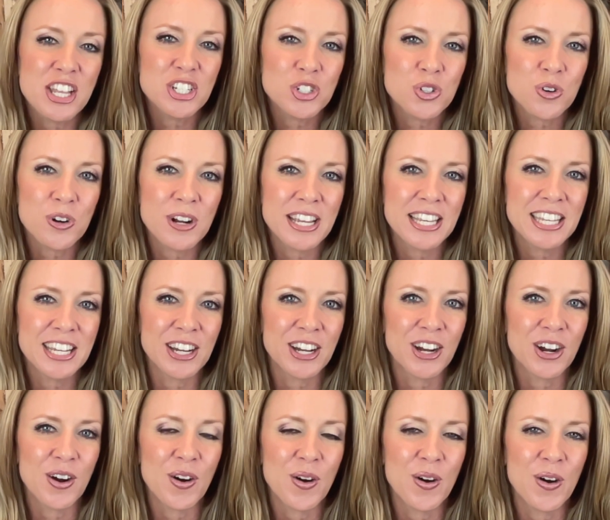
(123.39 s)
story
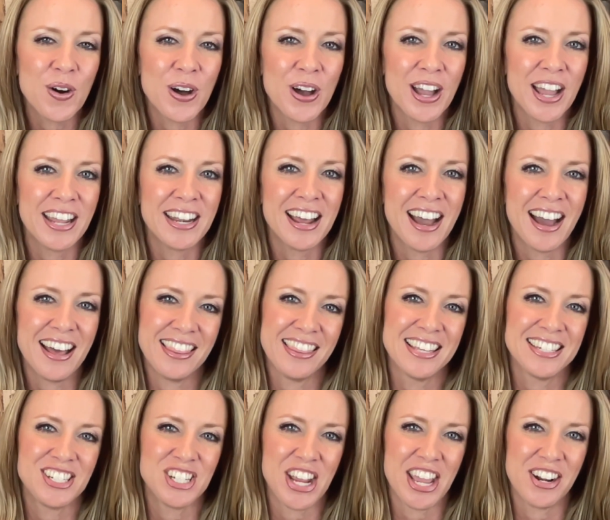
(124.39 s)
here on
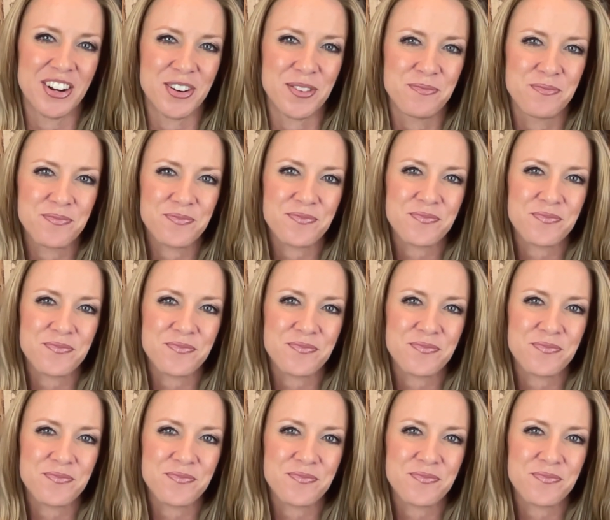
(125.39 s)
this channel.